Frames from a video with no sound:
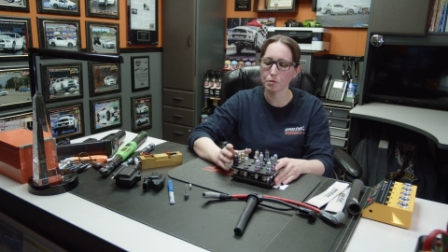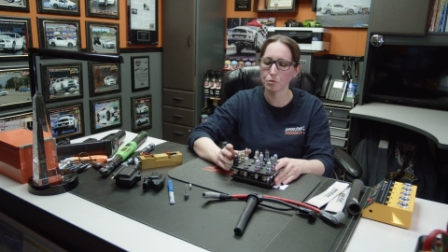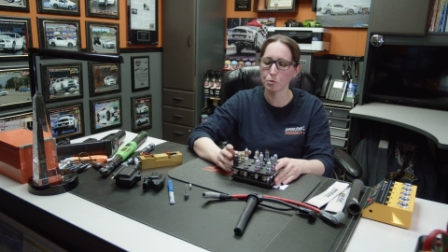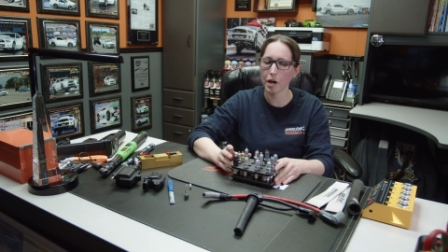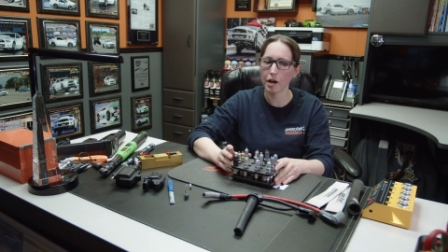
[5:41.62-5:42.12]

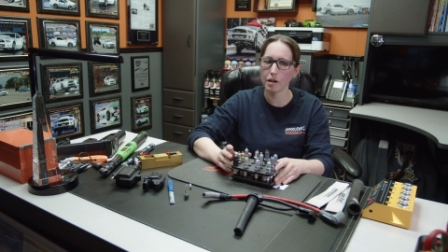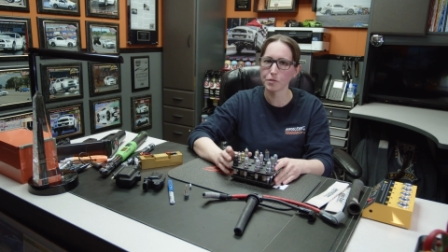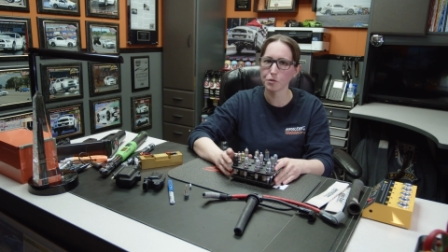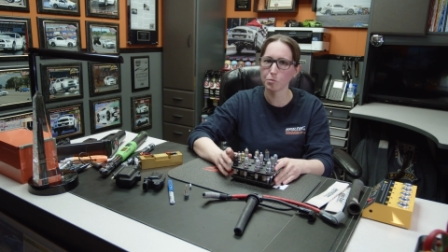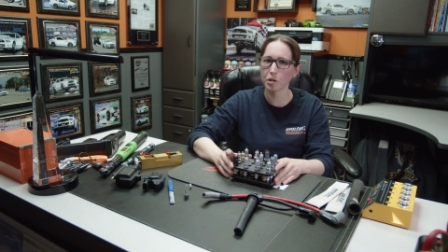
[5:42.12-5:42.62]
you have
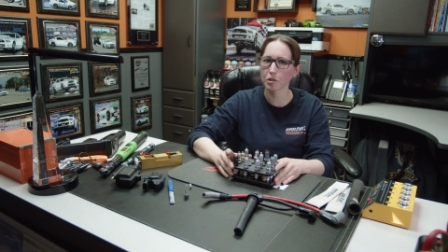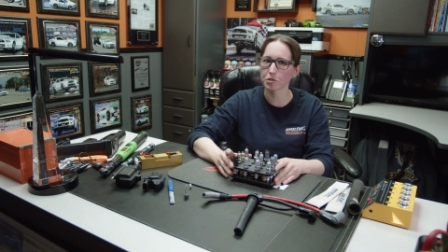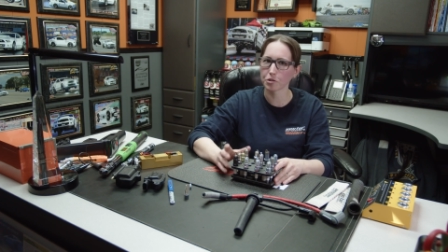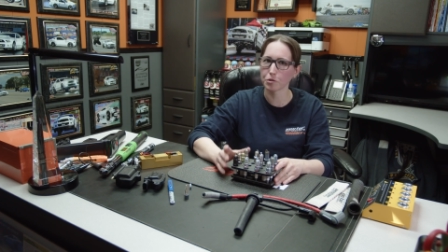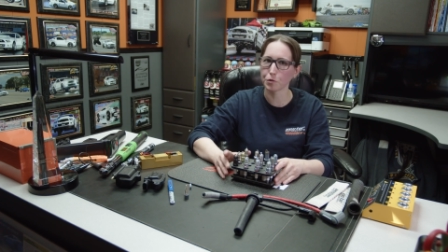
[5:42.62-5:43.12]
to make
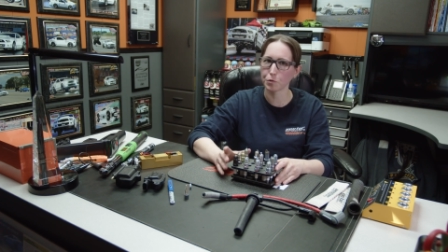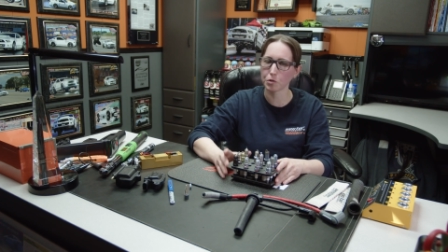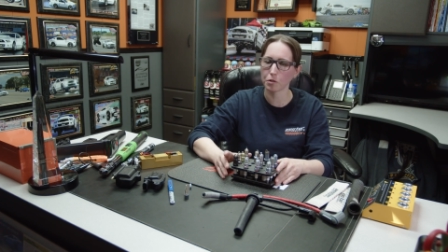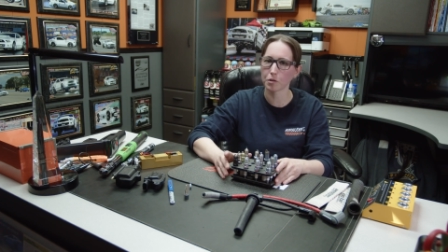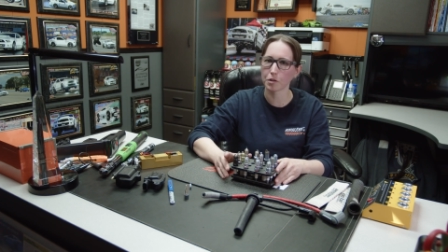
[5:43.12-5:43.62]
sure you
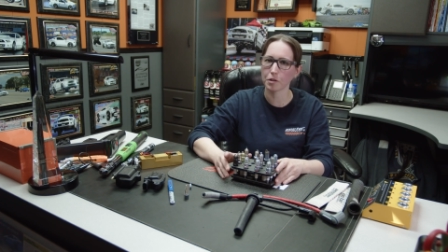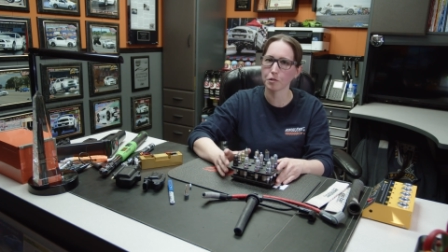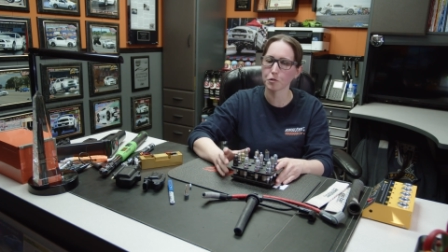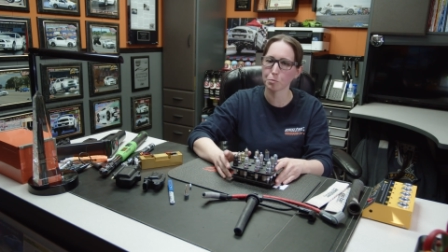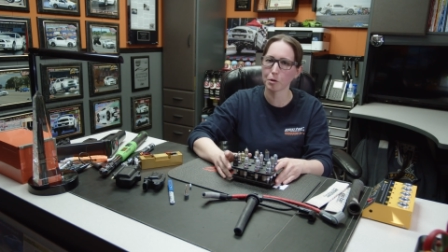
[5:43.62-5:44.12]
torque
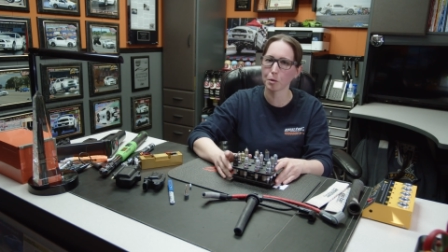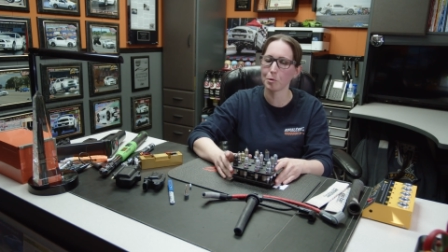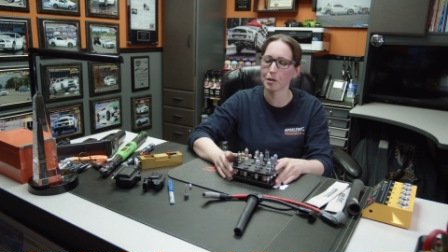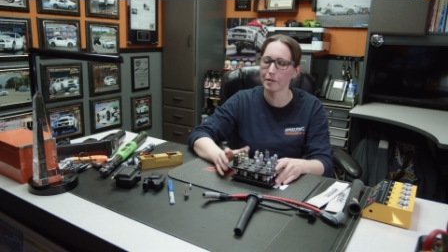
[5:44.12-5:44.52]
your spark plug.